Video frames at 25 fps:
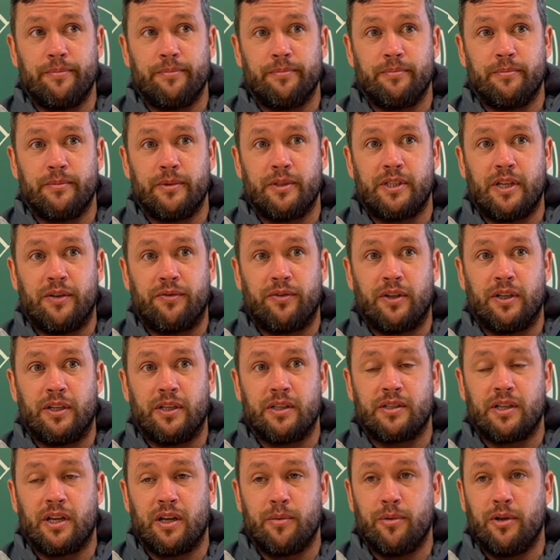It's difficult
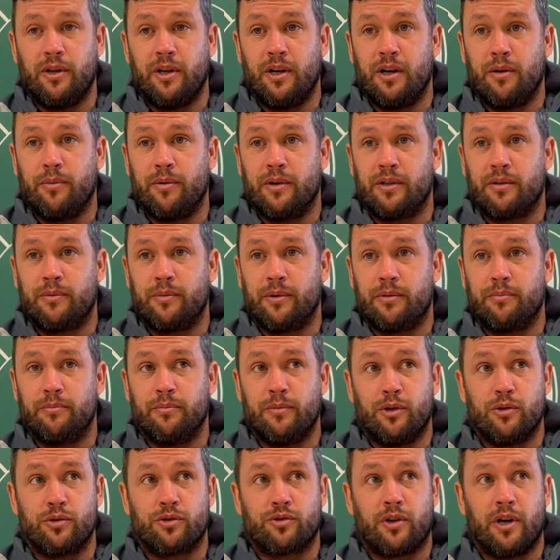this time of year with
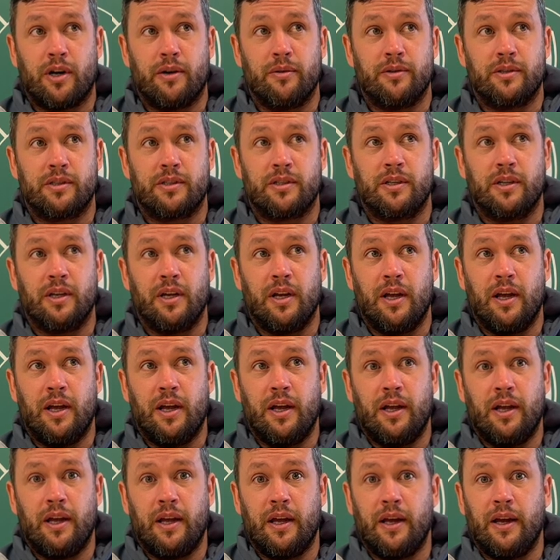most grounds.
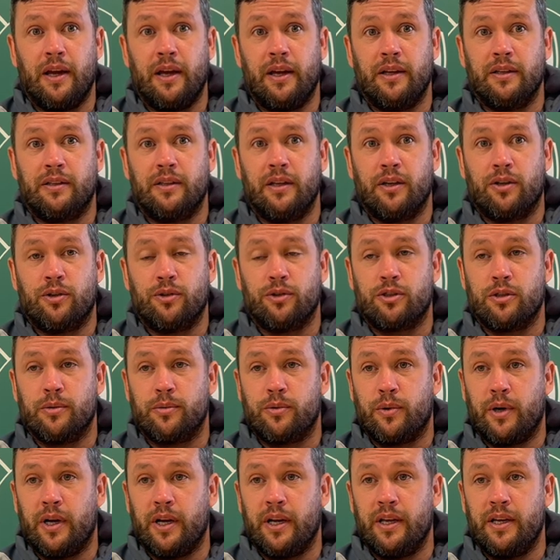It cuts
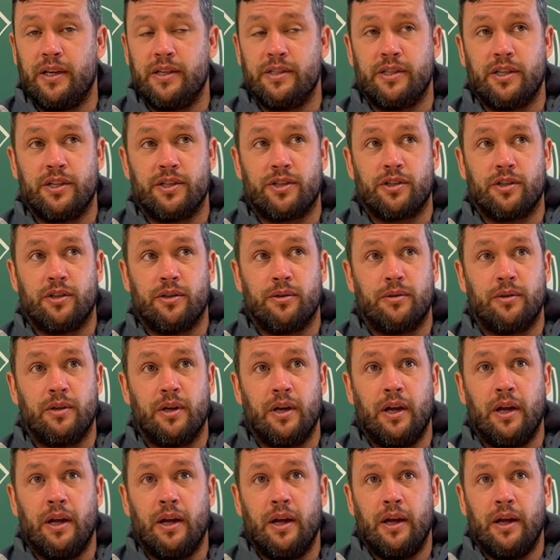up quite easy. So,
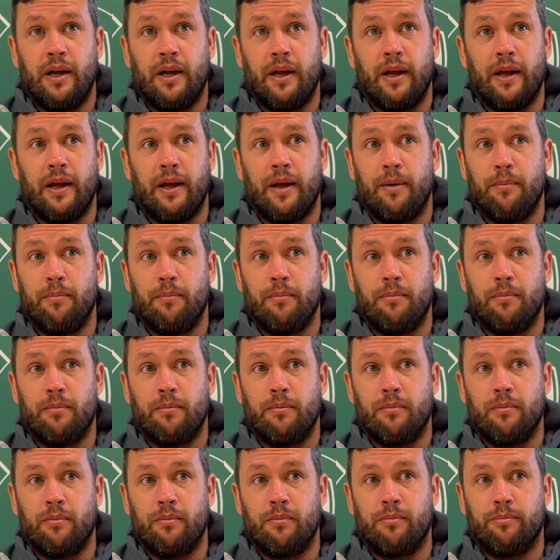
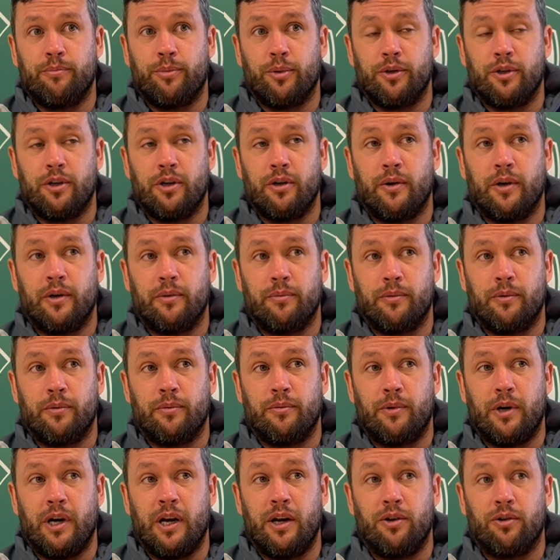but no, we're
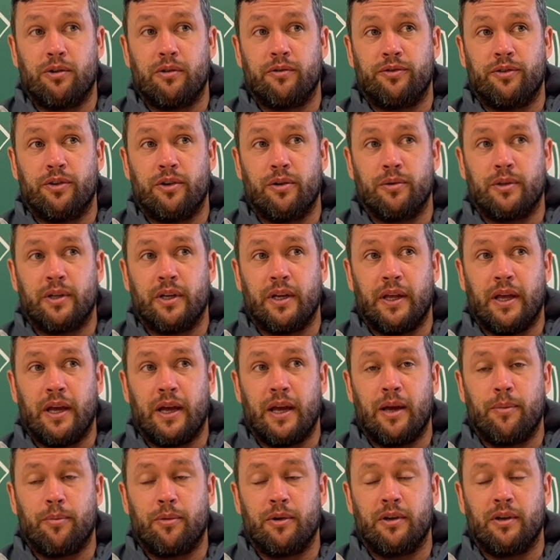really looking forward to the
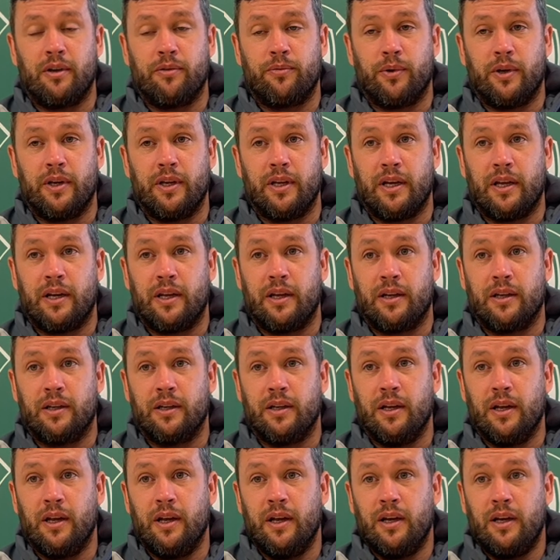game, and if we can get a
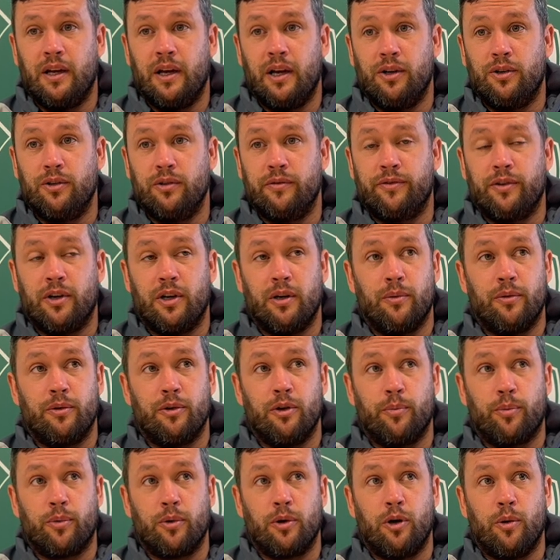good following
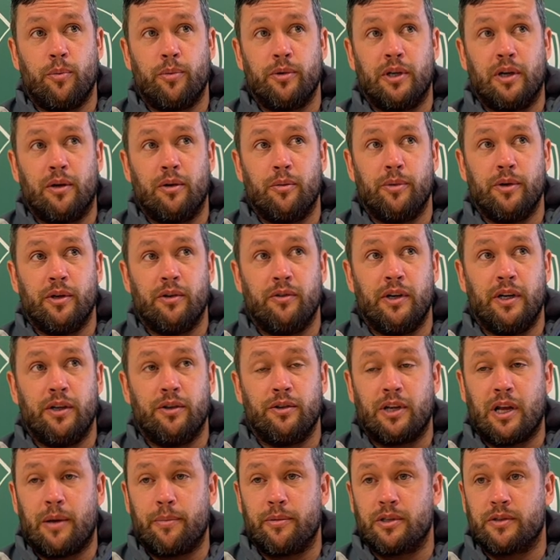up, we're hoping that'll be a really
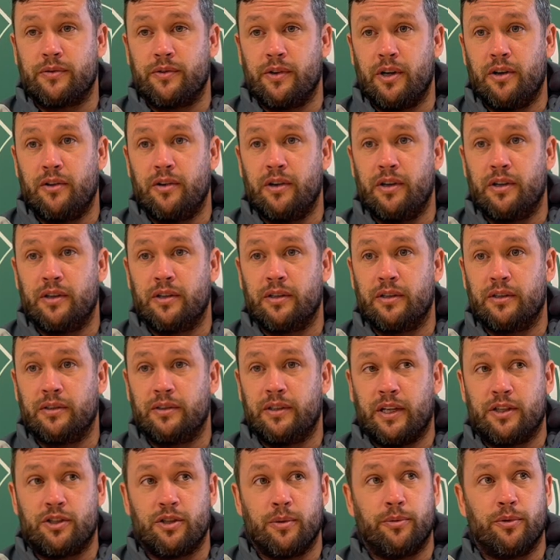good atmosphere, and
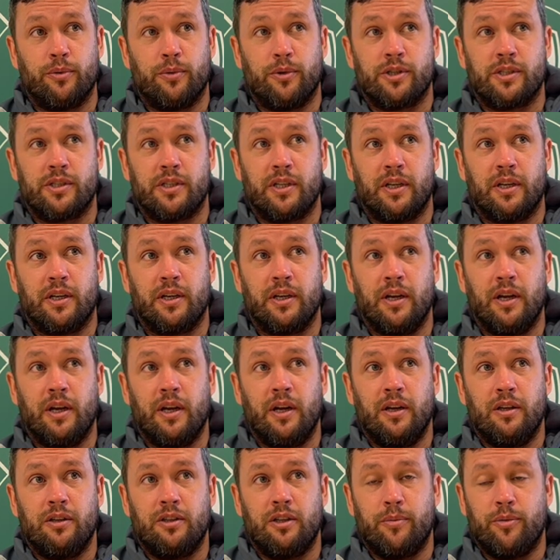that's up to us to
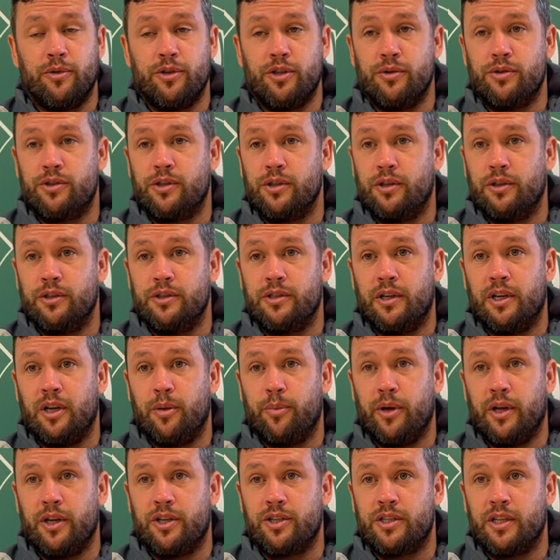produce the goods on the
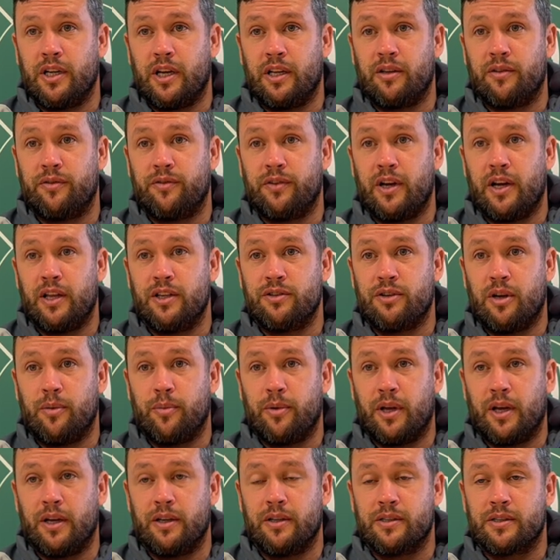pitch to get the fans right
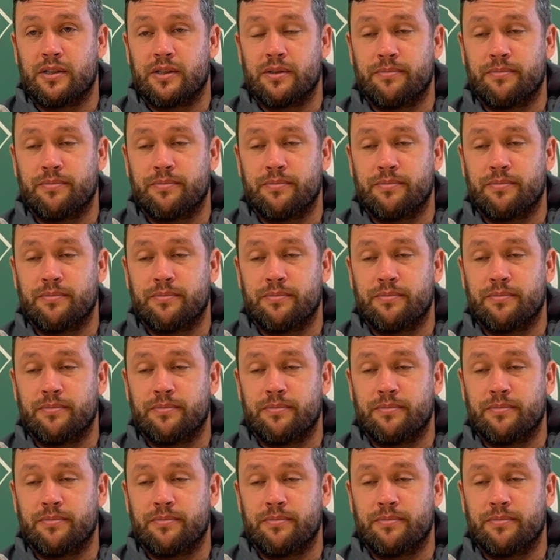behind us.